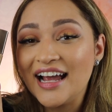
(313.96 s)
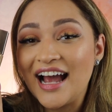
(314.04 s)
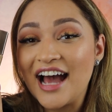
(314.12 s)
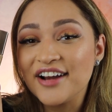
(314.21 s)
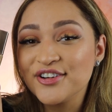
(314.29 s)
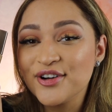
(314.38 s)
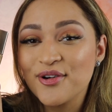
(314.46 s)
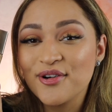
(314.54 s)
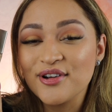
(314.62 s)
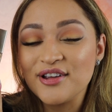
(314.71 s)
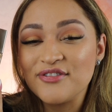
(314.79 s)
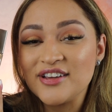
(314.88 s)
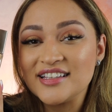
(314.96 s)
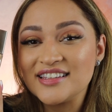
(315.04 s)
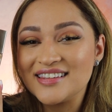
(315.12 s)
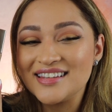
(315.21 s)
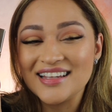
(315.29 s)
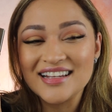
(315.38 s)
I don't know if
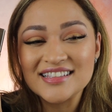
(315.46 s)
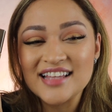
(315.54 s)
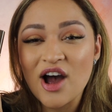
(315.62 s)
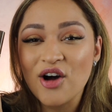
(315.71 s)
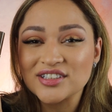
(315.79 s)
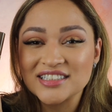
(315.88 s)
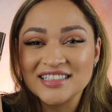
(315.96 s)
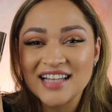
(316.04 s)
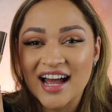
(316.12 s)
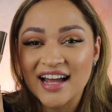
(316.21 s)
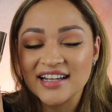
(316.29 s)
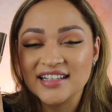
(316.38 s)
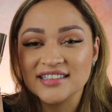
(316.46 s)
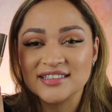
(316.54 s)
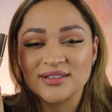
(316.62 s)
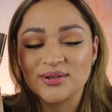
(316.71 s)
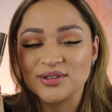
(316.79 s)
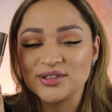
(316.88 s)
it is the
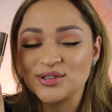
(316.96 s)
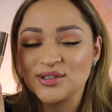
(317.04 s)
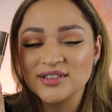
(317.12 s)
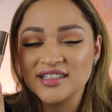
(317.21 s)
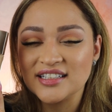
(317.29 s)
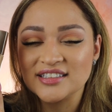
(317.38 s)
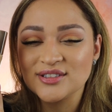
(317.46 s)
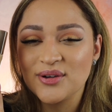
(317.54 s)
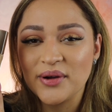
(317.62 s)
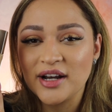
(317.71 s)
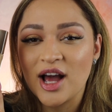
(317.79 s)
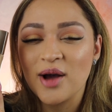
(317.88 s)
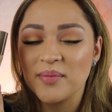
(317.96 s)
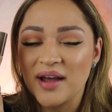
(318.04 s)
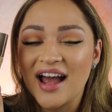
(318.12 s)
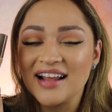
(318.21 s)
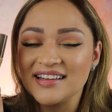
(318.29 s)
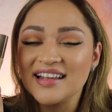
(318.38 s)
oxidized or something is going up.
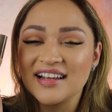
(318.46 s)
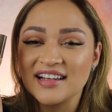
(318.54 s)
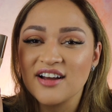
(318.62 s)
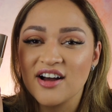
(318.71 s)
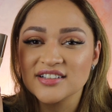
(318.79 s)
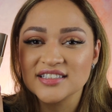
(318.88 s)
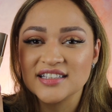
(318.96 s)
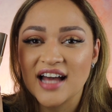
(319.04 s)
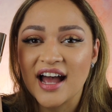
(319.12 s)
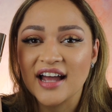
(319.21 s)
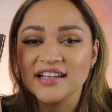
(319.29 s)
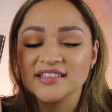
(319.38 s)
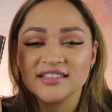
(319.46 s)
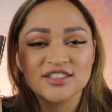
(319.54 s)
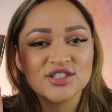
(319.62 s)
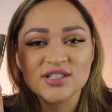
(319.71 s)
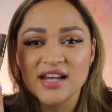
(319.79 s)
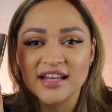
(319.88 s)
I think it oxidized,
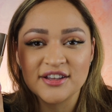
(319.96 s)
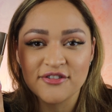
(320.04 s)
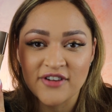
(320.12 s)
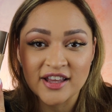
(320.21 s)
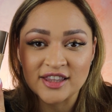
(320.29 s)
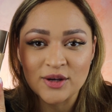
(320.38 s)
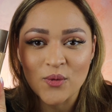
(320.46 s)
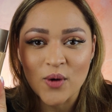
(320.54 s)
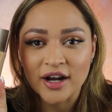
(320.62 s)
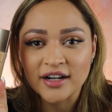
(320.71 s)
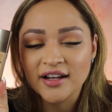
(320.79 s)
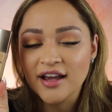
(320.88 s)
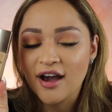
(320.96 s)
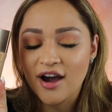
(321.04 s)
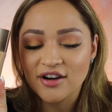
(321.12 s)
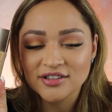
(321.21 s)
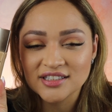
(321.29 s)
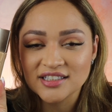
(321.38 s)
just like the Fenty one
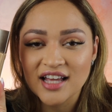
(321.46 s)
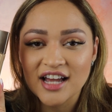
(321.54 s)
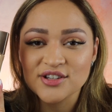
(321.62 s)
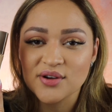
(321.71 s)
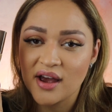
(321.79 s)
oxidized.